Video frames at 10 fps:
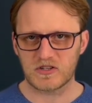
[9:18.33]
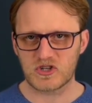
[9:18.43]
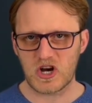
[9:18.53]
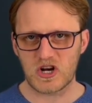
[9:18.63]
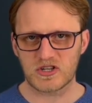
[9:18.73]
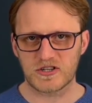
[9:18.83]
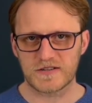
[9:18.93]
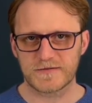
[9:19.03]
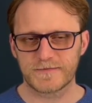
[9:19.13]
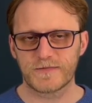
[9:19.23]

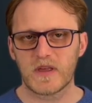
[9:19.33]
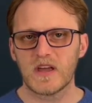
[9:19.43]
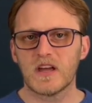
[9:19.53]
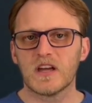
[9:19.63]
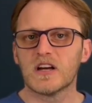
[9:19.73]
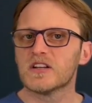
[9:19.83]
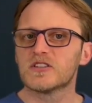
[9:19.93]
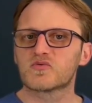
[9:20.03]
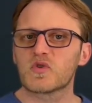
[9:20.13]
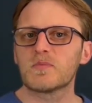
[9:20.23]
chargers,
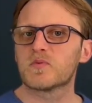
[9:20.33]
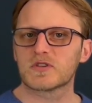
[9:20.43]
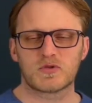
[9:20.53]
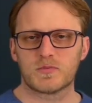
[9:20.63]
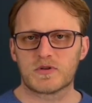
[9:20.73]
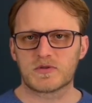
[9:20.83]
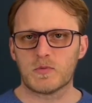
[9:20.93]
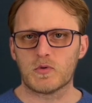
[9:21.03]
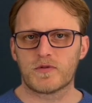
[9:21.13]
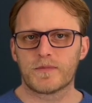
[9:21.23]
the trip was super smooth.